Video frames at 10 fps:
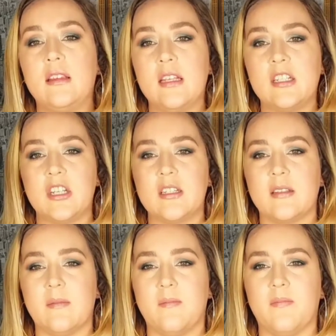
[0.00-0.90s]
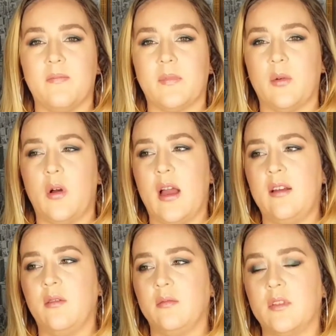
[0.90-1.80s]
This just, well,
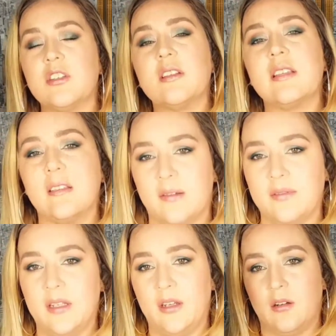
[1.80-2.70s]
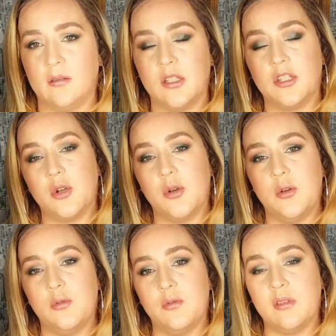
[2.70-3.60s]
there's nothing left in here to show
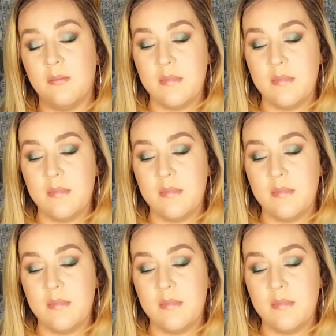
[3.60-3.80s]
you the